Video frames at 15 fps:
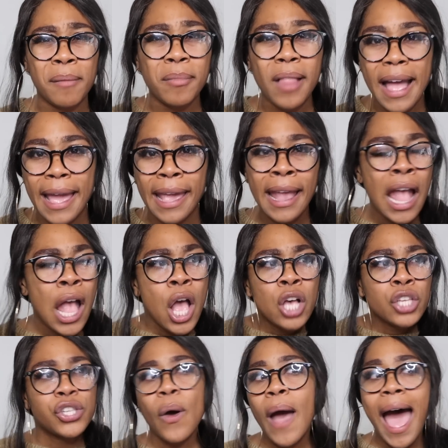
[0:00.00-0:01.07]
I'm like,
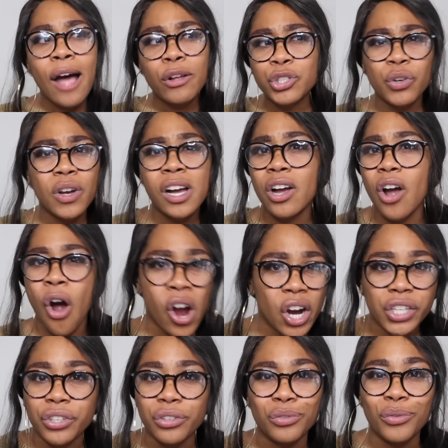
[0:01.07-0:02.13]
so how drunk
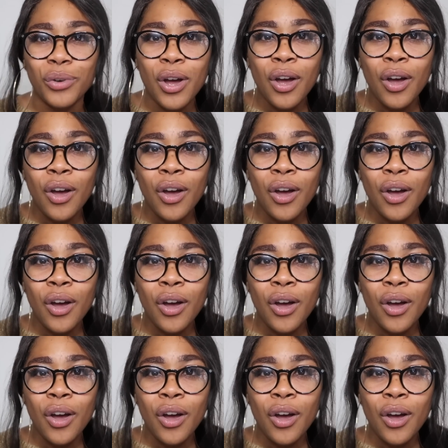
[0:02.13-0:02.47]
are you?